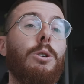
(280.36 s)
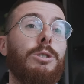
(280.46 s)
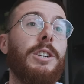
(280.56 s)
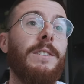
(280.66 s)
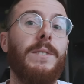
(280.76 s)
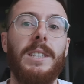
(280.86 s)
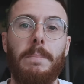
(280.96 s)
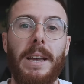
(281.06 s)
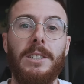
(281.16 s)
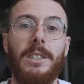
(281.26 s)
could you convince
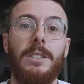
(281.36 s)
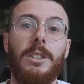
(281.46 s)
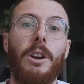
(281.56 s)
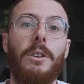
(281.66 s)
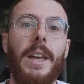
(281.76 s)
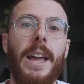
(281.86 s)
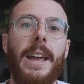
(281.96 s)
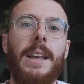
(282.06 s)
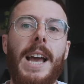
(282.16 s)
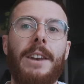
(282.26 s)
Bestia to go
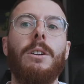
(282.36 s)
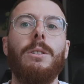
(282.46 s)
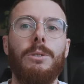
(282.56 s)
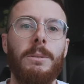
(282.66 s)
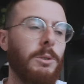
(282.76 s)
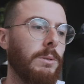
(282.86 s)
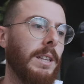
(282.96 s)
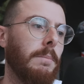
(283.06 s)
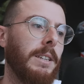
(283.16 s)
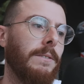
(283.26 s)
there and not lose him to
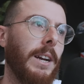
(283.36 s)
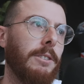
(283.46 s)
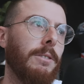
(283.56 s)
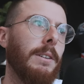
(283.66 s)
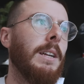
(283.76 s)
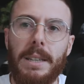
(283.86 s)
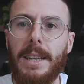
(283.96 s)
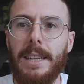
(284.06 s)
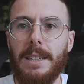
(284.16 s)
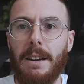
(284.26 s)
another manufacturer?
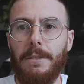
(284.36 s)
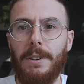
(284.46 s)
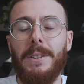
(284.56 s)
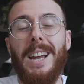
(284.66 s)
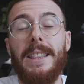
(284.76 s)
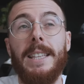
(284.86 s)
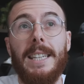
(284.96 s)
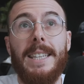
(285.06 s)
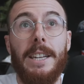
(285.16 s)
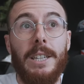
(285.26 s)
Best case scenario for everyone. I think
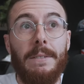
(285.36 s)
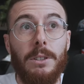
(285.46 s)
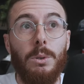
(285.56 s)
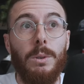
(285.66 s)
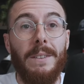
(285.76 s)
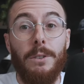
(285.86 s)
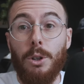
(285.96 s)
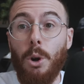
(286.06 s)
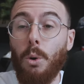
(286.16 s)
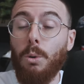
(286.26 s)
that's how you'd have to do it. If you
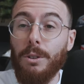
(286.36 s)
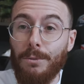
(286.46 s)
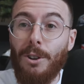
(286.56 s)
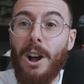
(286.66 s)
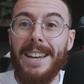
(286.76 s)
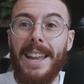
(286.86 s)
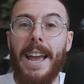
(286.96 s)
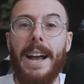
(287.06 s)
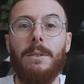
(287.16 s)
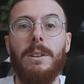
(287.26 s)
called it right
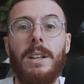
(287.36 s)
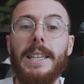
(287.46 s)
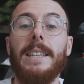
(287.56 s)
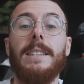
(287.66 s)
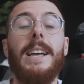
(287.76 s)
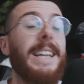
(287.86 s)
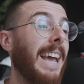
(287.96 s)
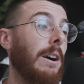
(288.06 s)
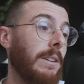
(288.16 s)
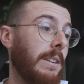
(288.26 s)
now, yes.
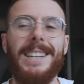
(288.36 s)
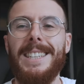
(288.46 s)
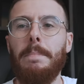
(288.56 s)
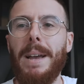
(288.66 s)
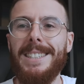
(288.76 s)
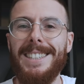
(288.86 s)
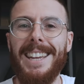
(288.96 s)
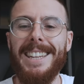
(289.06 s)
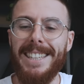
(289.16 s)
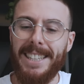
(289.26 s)
Now, like I said,
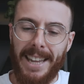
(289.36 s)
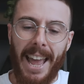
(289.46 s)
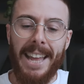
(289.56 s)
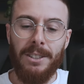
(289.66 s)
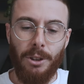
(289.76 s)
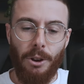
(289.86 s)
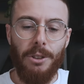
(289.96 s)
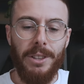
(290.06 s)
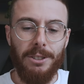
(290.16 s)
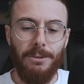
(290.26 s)
Bastianini can
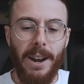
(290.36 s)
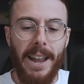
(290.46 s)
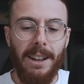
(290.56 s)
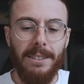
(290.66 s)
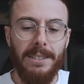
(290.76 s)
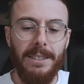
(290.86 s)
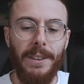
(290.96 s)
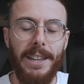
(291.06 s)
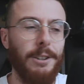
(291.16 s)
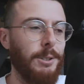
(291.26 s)
turn this around if
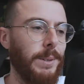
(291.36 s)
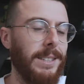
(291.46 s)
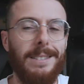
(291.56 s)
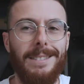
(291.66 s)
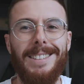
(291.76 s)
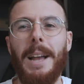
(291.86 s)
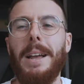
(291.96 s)
he goes and wins.